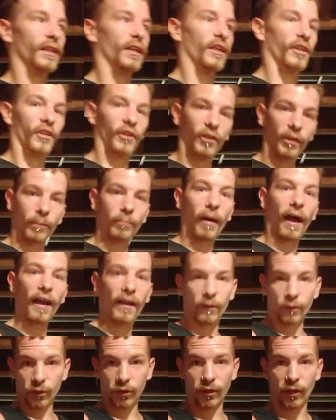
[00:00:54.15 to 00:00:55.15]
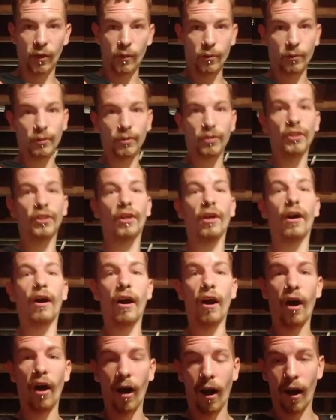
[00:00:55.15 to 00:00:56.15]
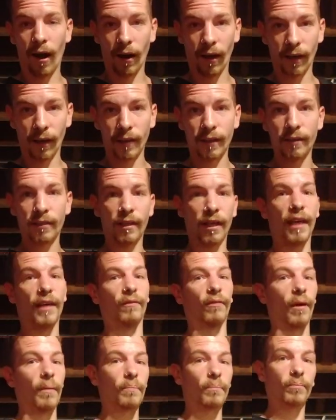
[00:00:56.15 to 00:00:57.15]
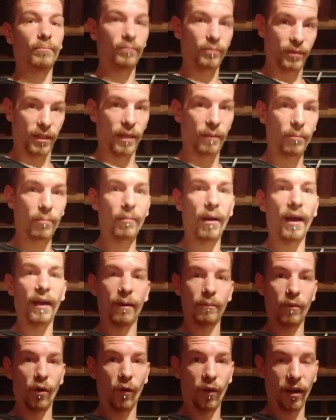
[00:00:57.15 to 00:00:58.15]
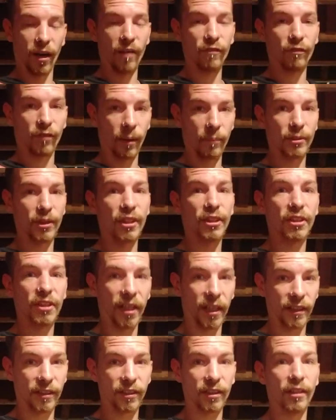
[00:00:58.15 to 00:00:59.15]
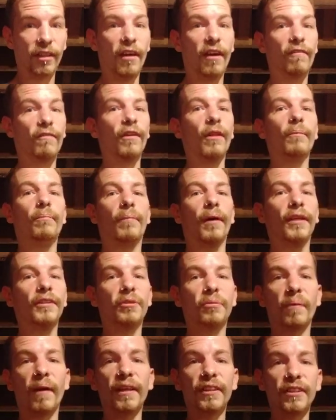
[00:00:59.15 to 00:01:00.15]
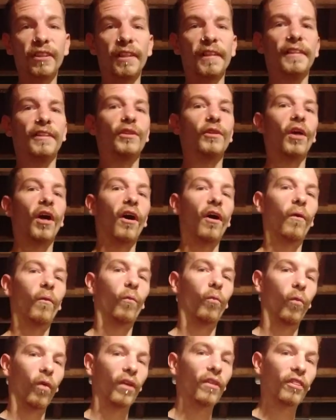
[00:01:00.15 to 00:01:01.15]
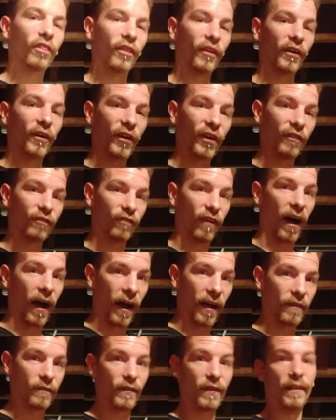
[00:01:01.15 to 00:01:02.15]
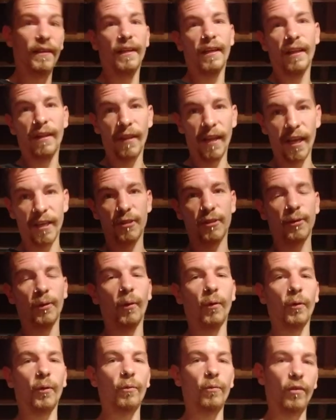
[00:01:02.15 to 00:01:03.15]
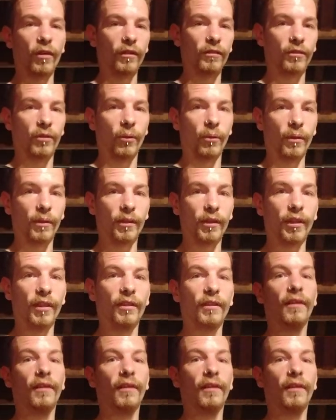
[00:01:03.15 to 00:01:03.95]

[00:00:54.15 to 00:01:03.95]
Your milestones are a rep. Keep in mind, I'm going off reps of 6. For the bench press, it's 135. That's your goal to work towards.